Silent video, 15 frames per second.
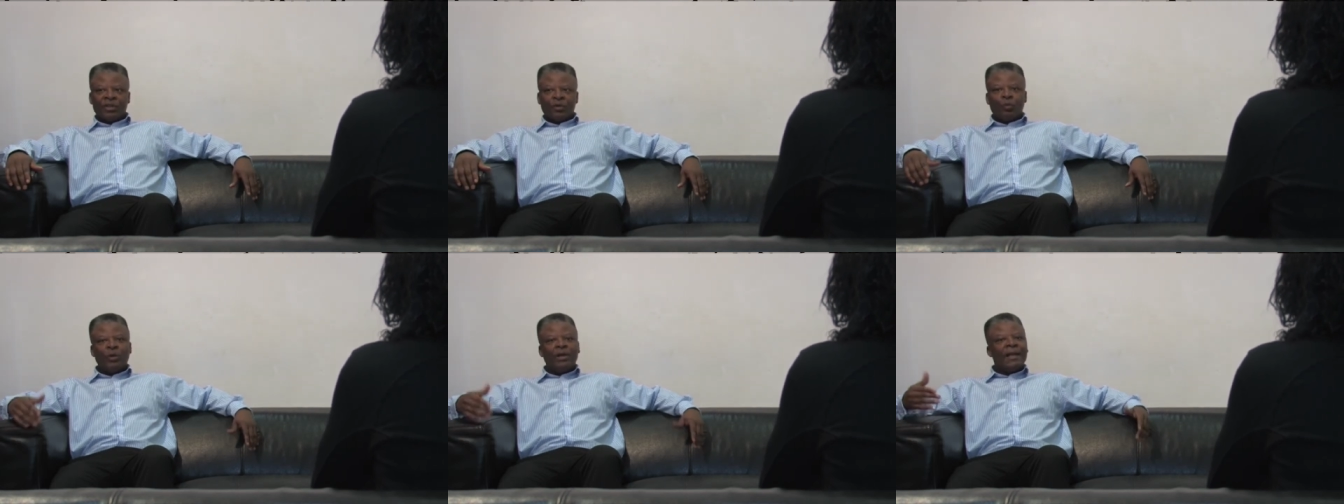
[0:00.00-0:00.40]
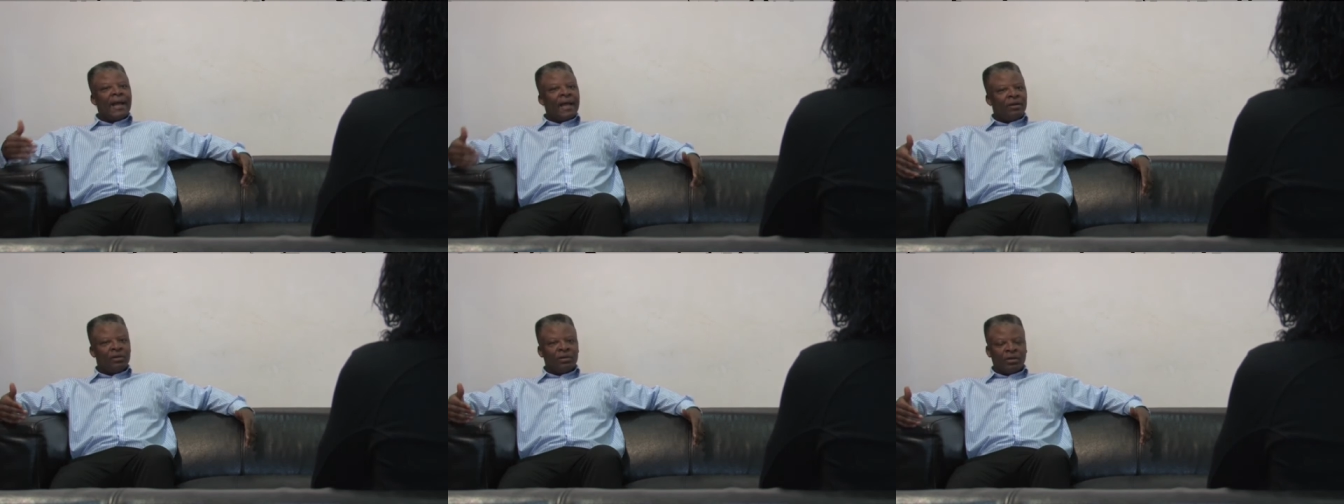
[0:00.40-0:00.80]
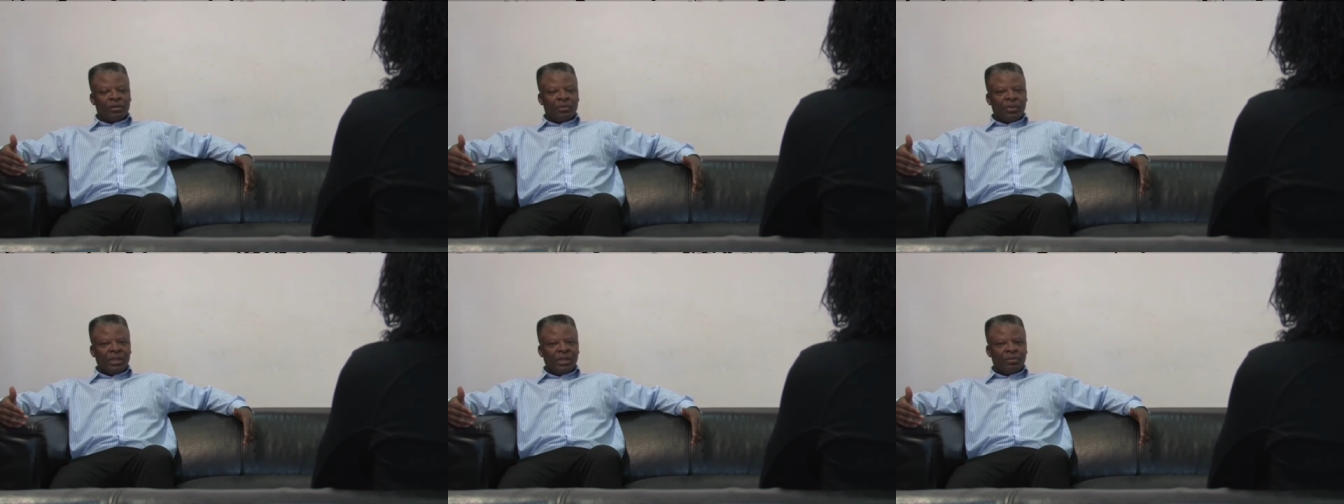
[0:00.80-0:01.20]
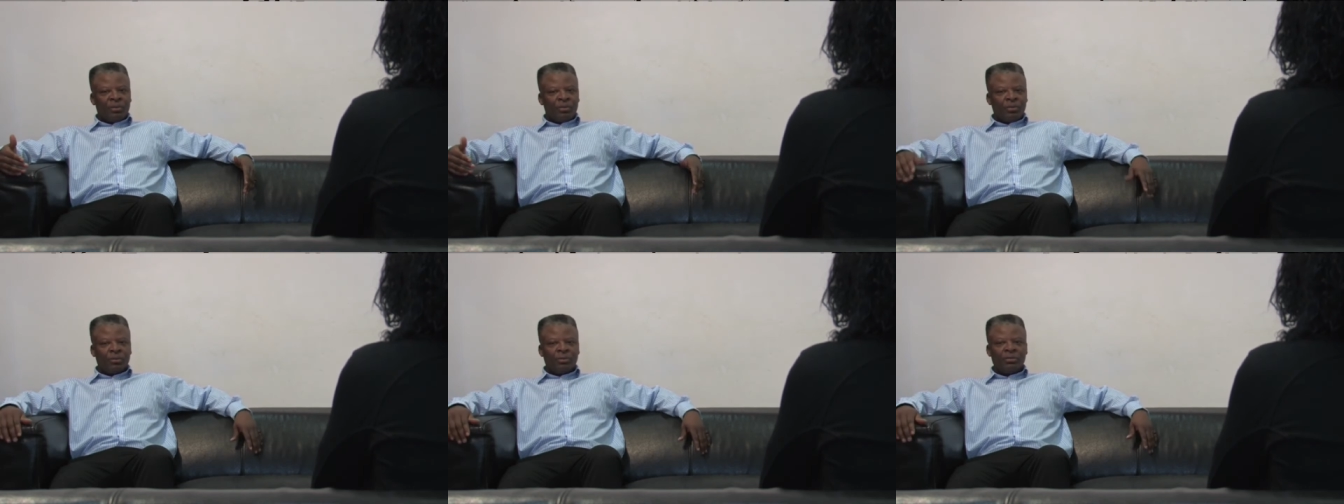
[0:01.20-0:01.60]
relying on other
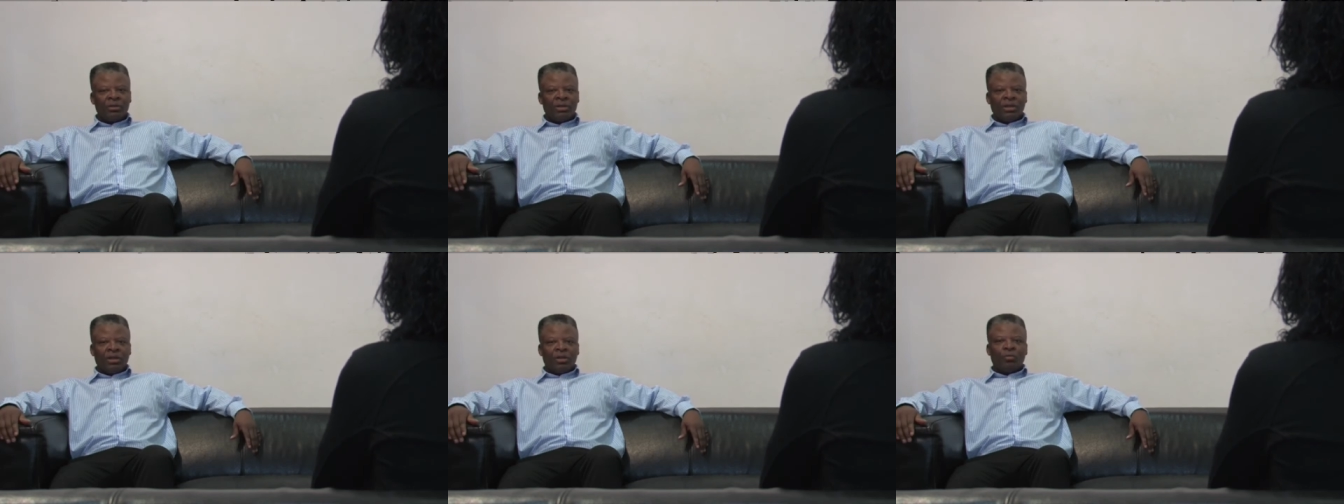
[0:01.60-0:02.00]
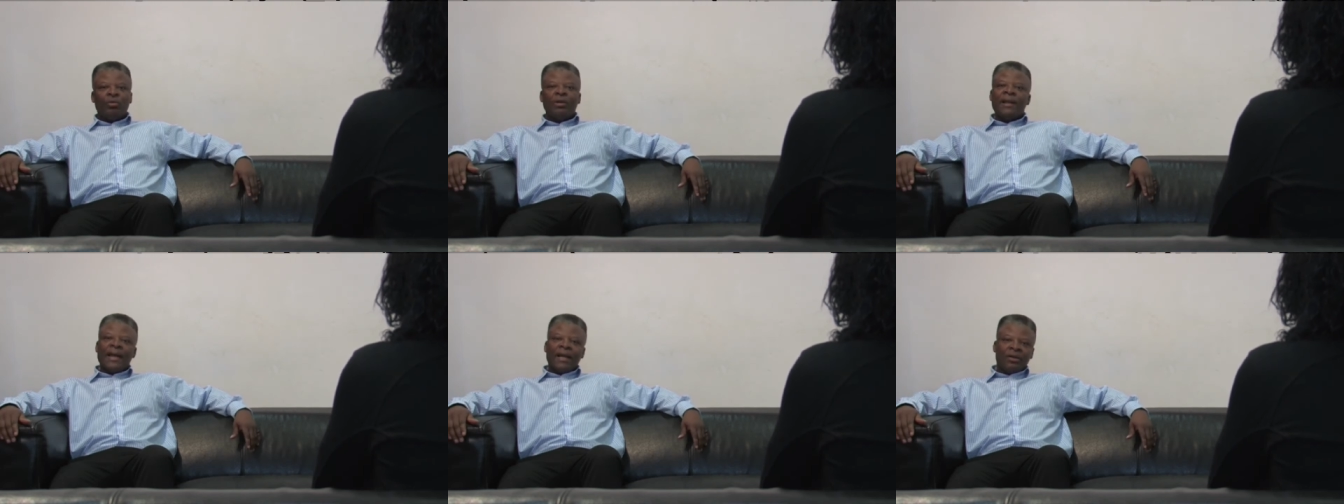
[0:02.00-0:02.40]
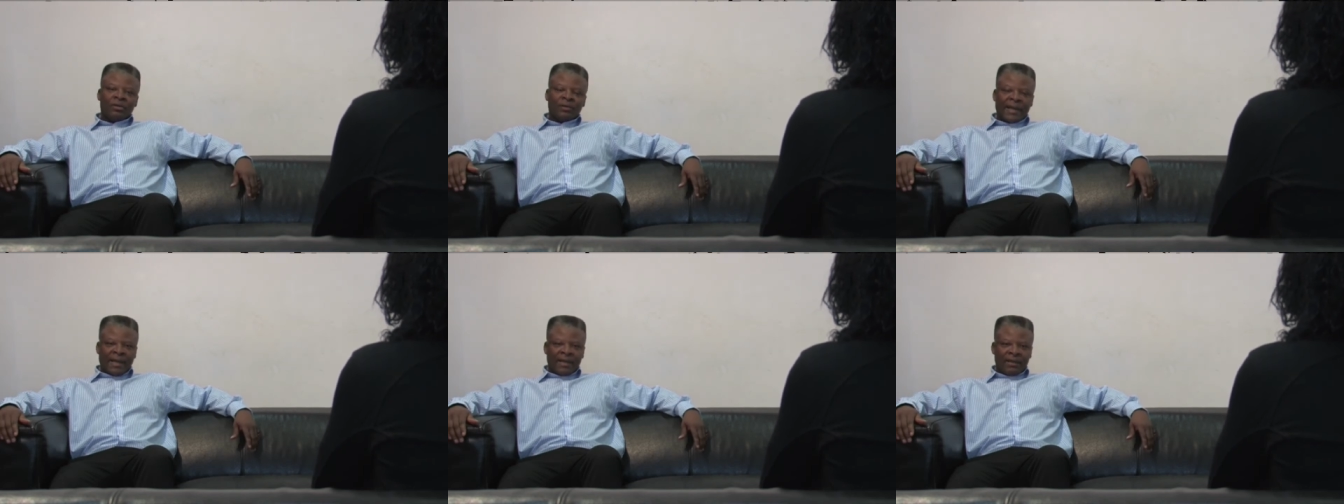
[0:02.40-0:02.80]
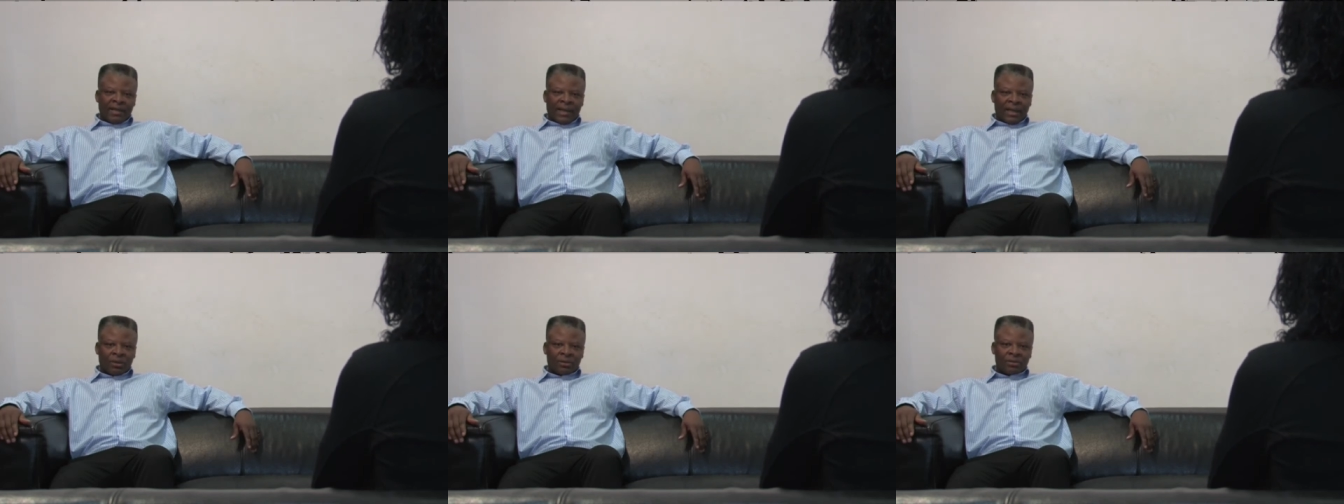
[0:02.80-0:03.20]
people, relying on
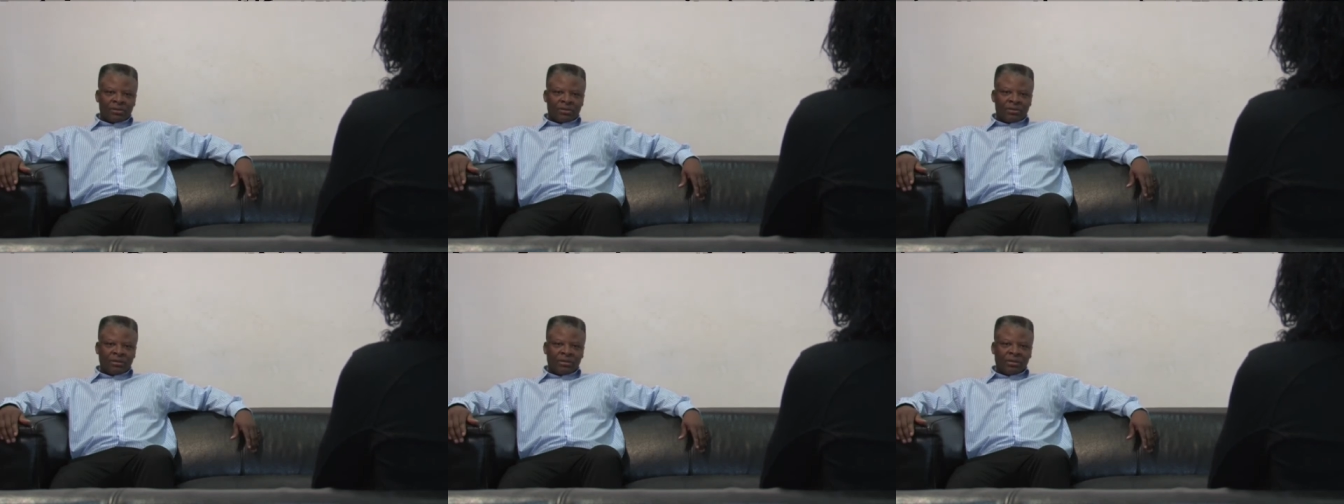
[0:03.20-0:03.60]
handouts,